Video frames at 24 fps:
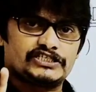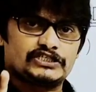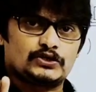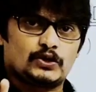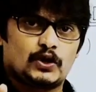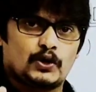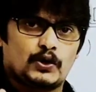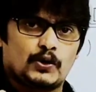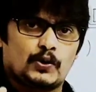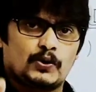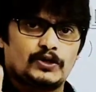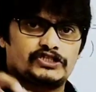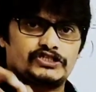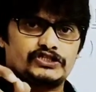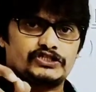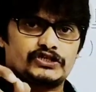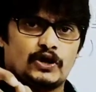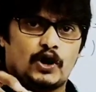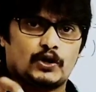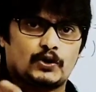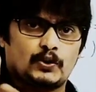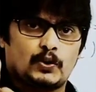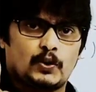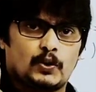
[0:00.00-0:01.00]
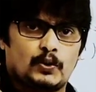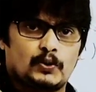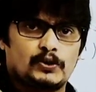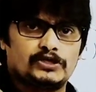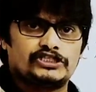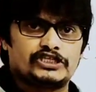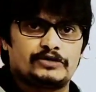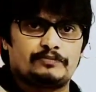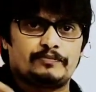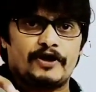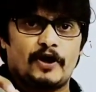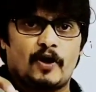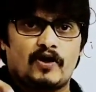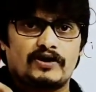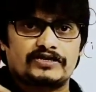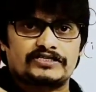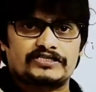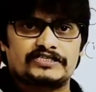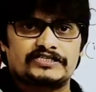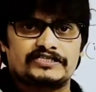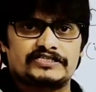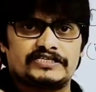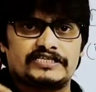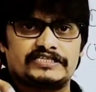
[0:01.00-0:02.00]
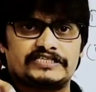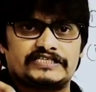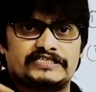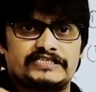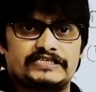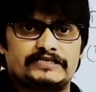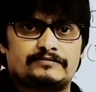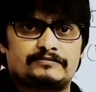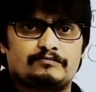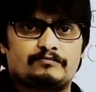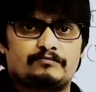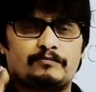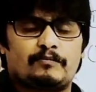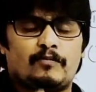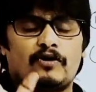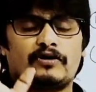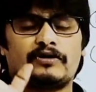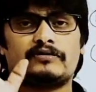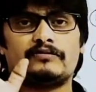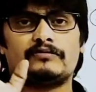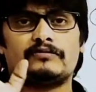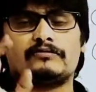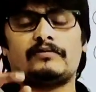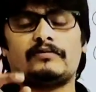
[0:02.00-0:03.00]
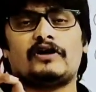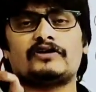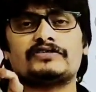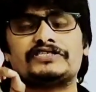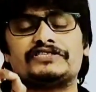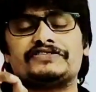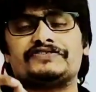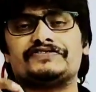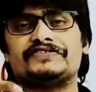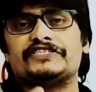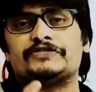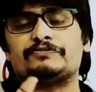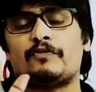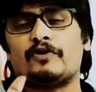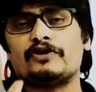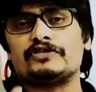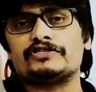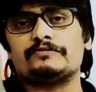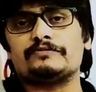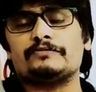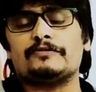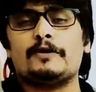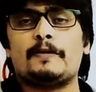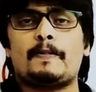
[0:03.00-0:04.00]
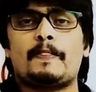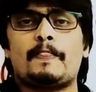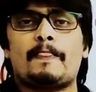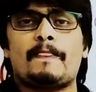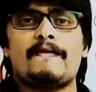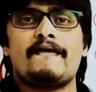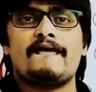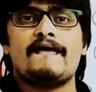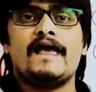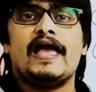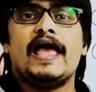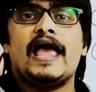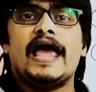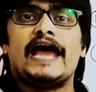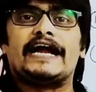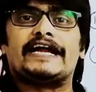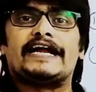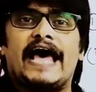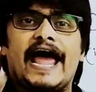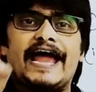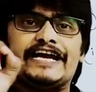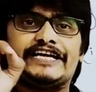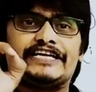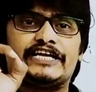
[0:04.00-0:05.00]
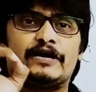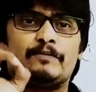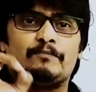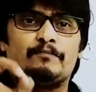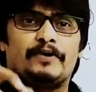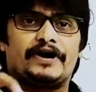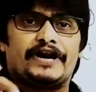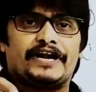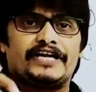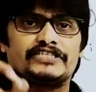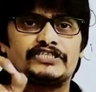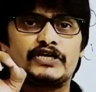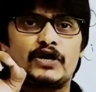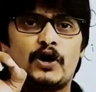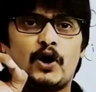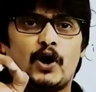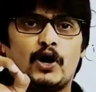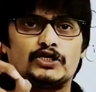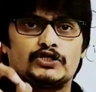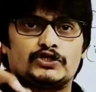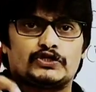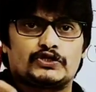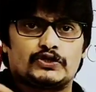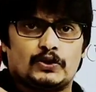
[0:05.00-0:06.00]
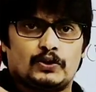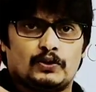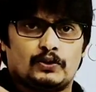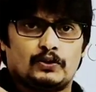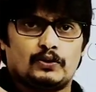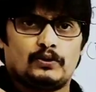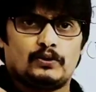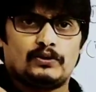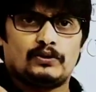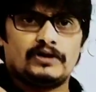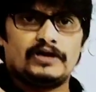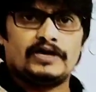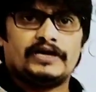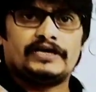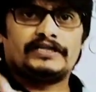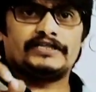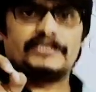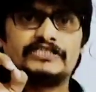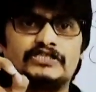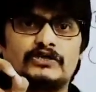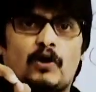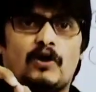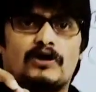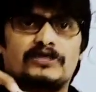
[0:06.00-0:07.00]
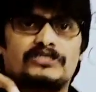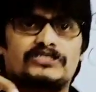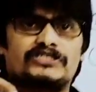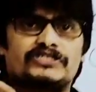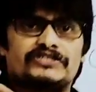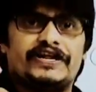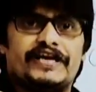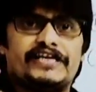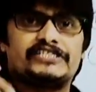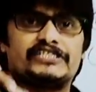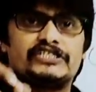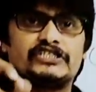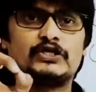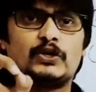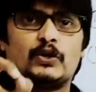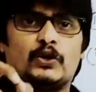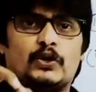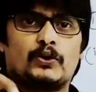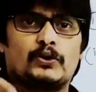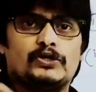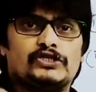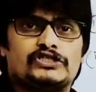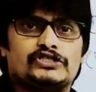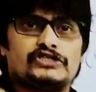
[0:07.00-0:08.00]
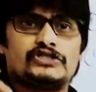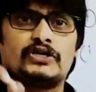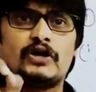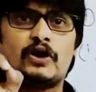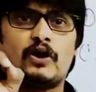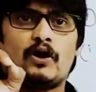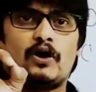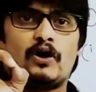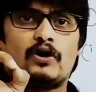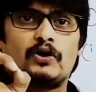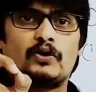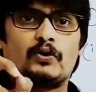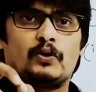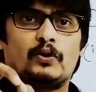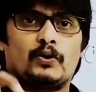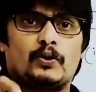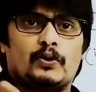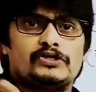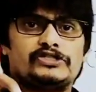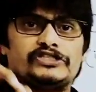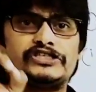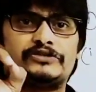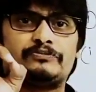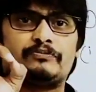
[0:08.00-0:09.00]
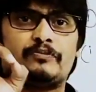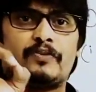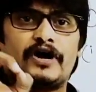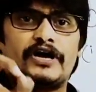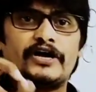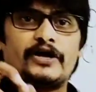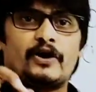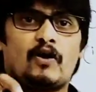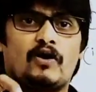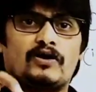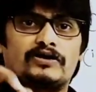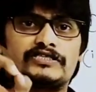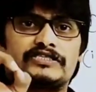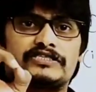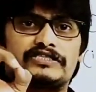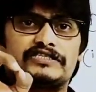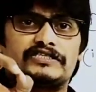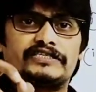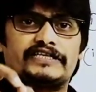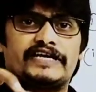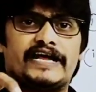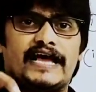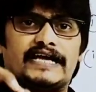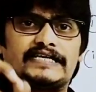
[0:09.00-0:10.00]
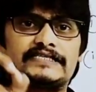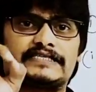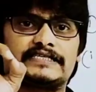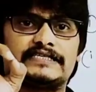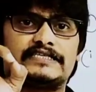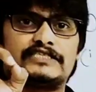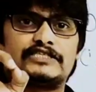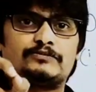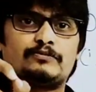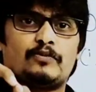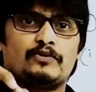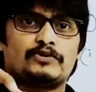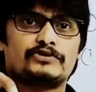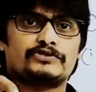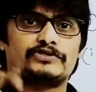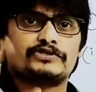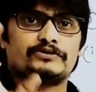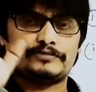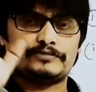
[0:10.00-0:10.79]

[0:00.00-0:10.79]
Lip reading: corrosion or corrosion by oxygen is possible. At high temperature also, this oxidation corrosion or corrosion by oxygen gas is possible.